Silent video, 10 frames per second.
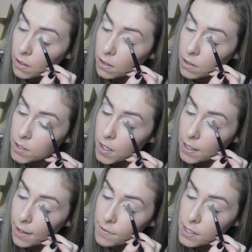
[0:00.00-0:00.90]
You don't
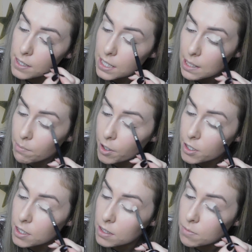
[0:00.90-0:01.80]
have to use the same
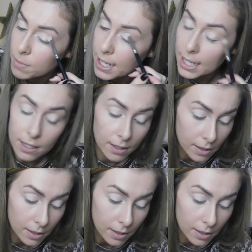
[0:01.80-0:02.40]
brushes as me.